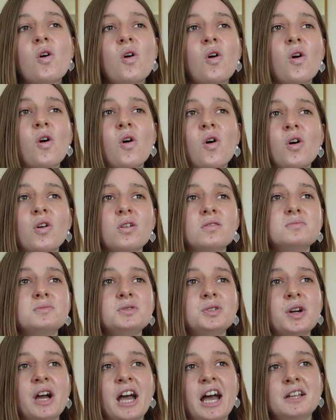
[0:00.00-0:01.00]
or
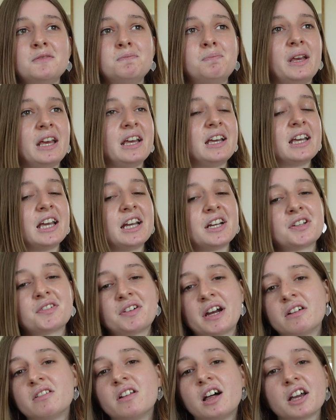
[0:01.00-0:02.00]
your head being kicked
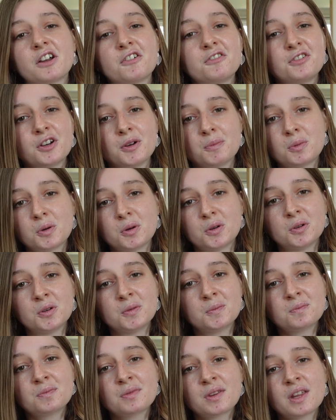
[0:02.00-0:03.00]
around like a football.